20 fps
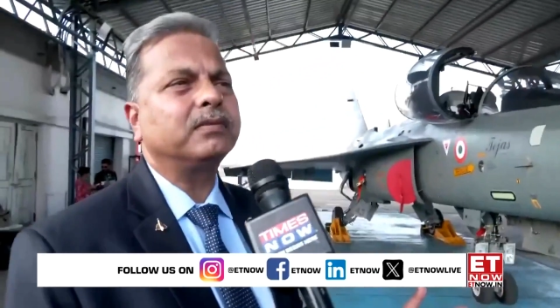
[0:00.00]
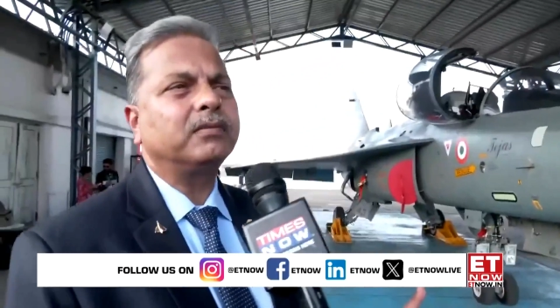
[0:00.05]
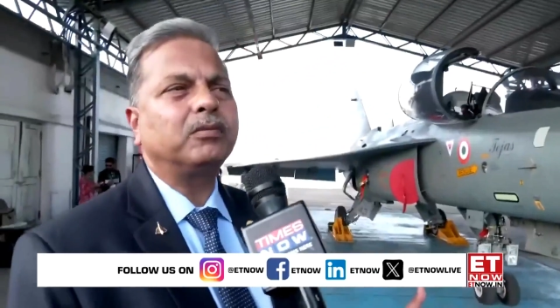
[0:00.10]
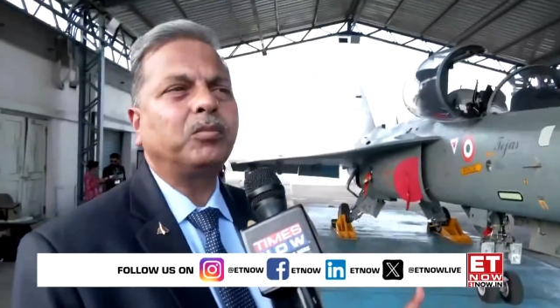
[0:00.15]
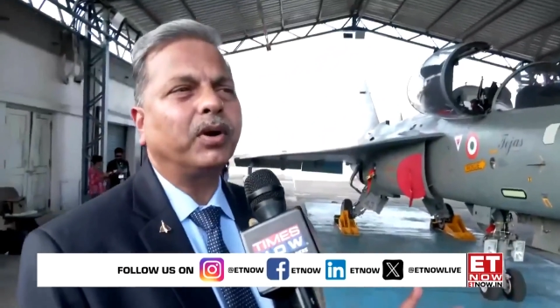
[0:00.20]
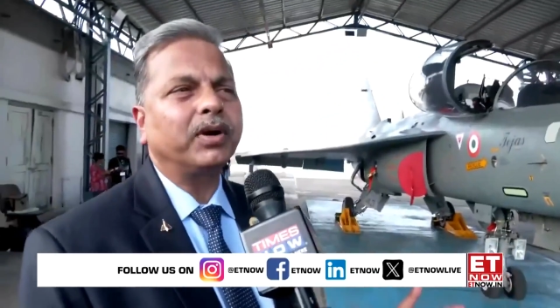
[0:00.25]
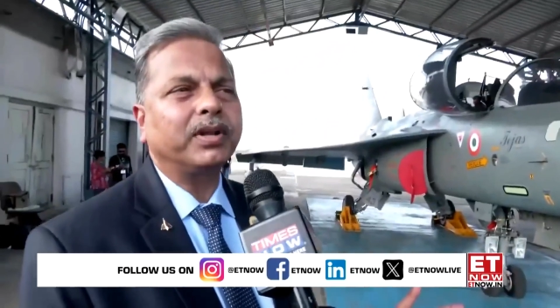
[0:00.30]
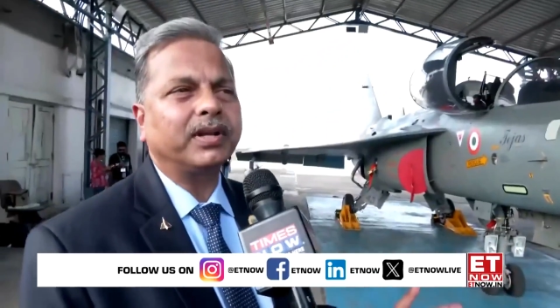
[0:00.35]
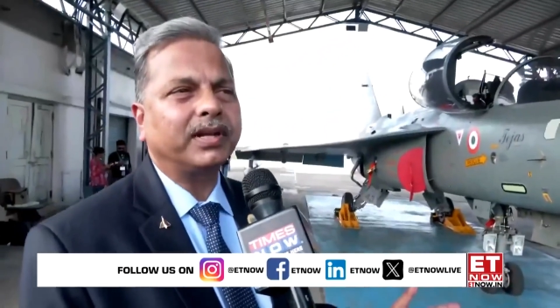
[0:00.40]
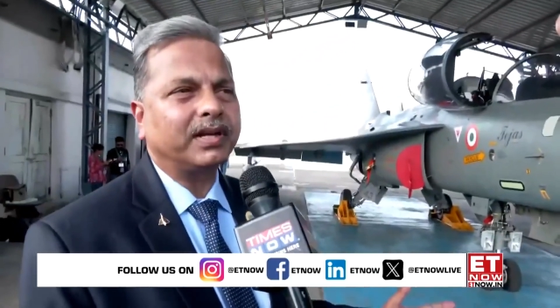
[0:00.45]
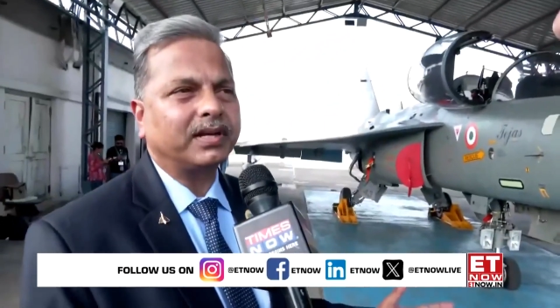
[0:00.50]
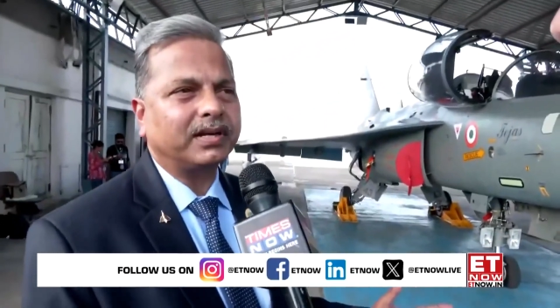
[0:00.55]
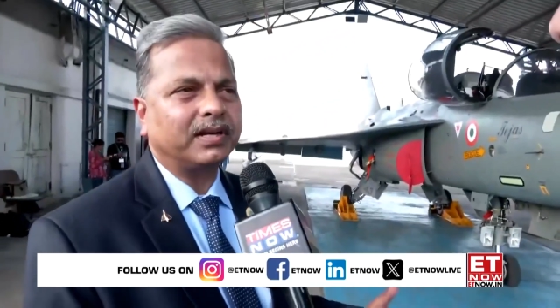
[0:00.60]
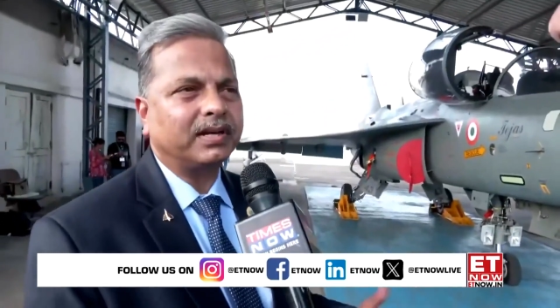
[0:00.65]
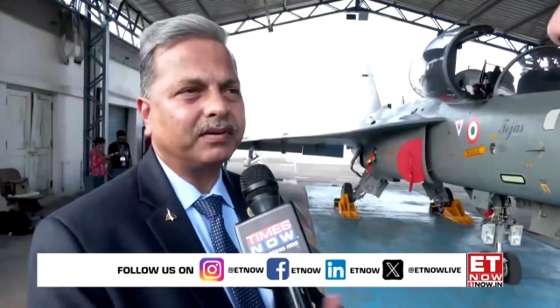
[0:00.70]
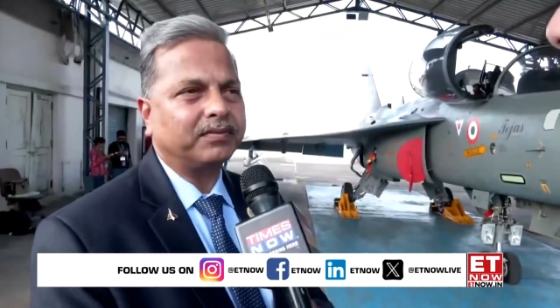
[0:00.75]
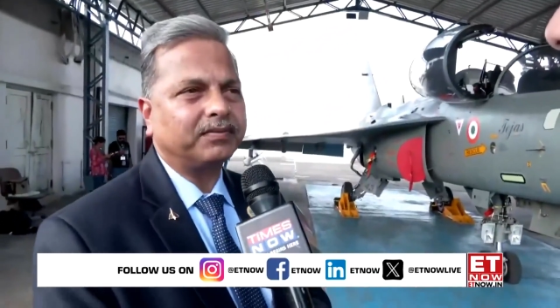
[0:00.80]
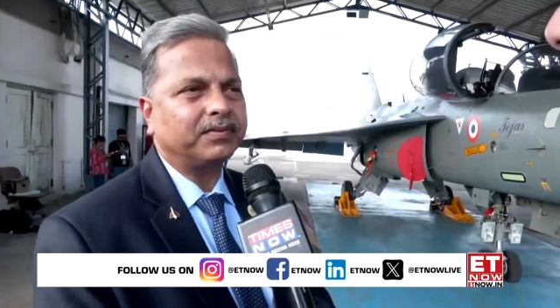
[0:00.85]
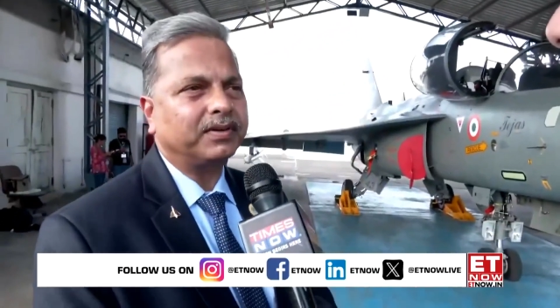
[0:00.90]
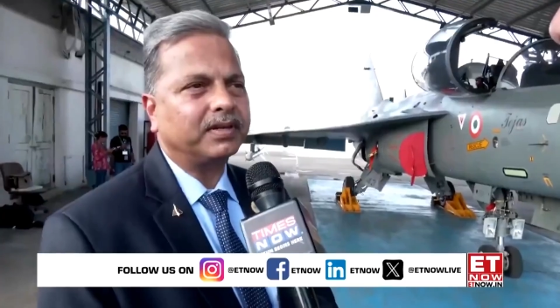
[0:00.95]
of a modern
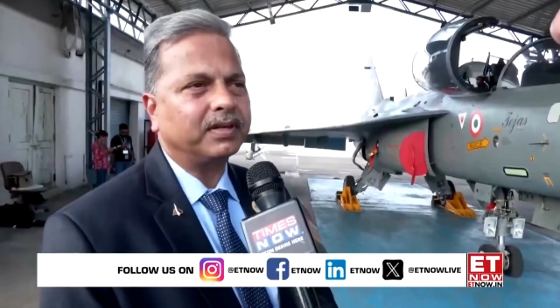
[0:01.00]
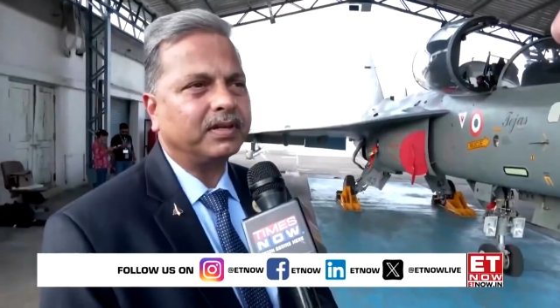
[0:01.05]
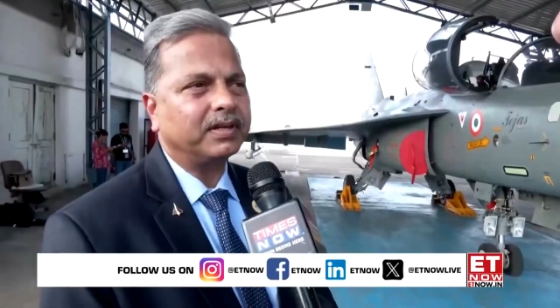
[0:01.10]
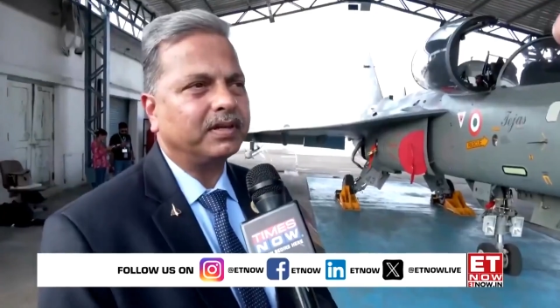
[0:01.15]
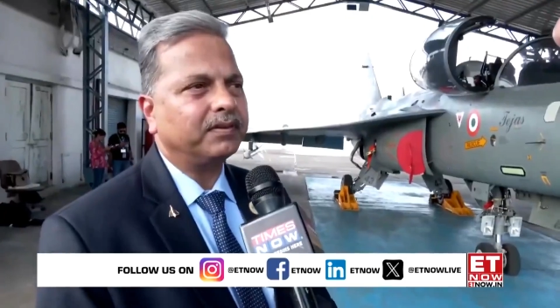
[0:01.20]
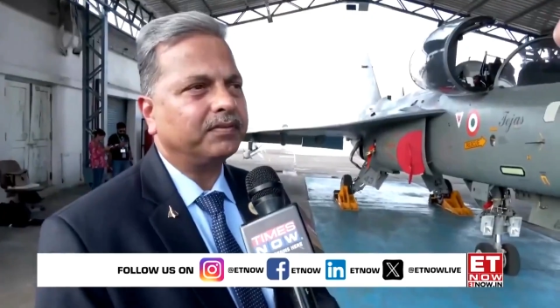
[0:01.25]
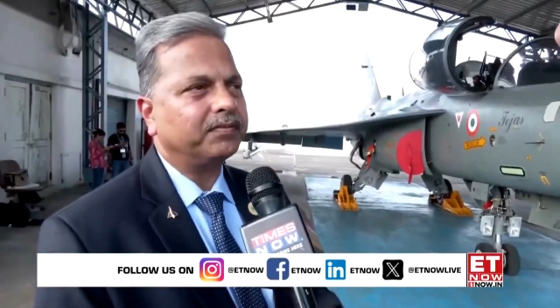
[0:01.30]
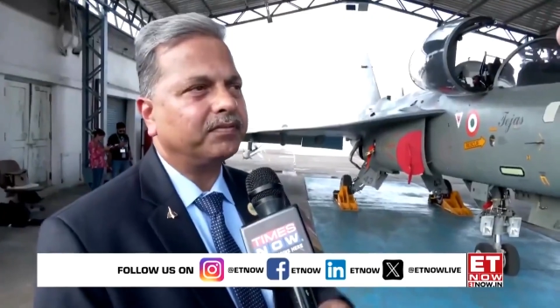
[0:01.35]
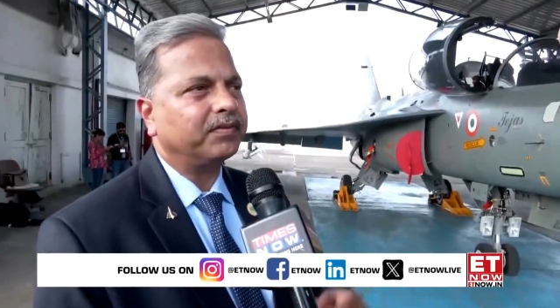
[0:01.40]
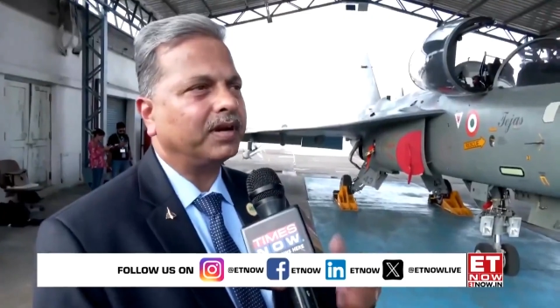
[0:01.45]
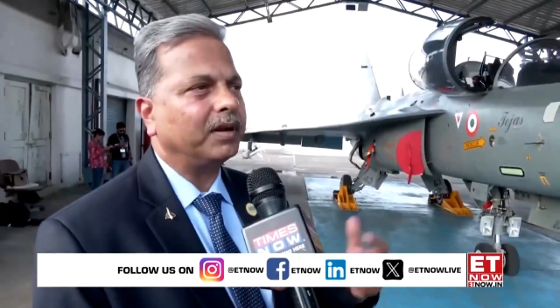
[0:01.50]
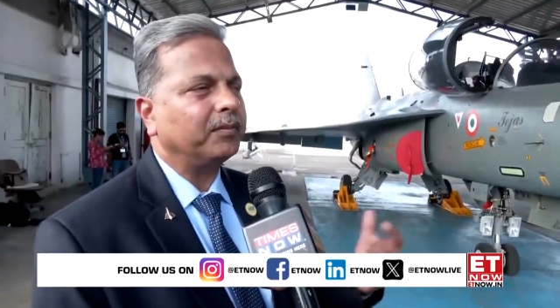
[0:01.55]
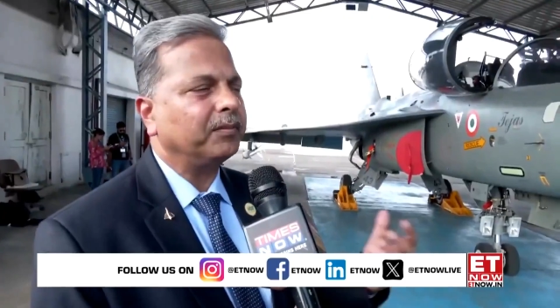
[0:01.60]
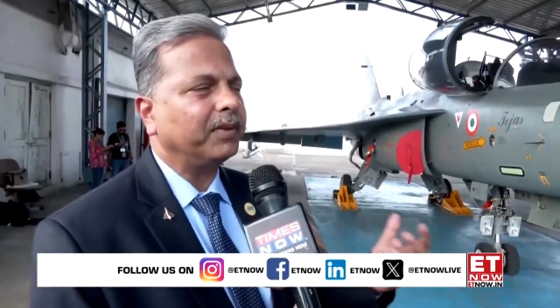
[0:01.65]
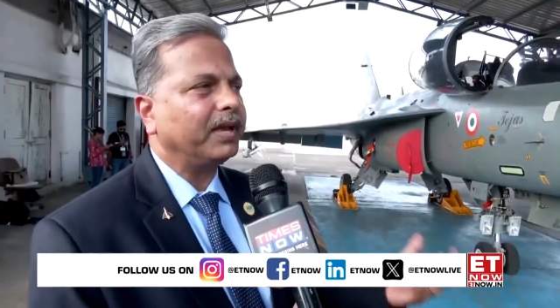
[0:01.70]
aircraft from